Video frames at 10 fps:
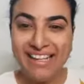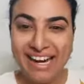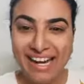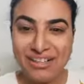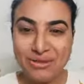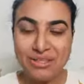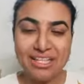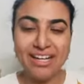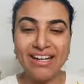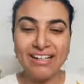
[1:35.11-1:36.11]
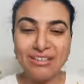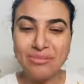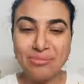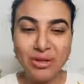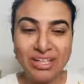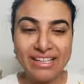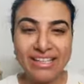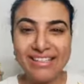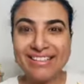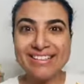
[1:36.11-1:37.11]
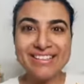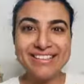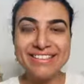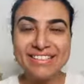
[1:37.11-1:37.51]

Hi, Usha. Good morning.